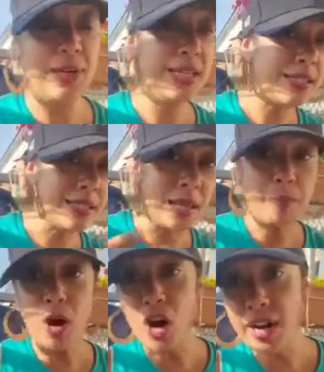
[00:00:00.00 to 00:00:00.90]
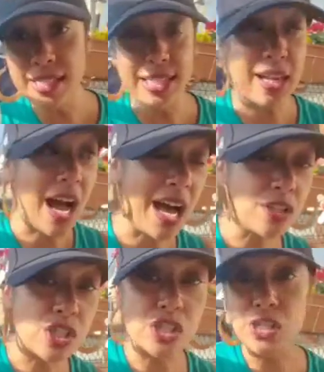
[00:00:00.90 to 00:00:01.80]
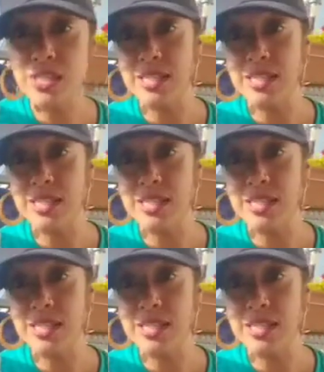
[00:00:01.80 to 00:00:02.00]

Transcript: listening parties and concerts,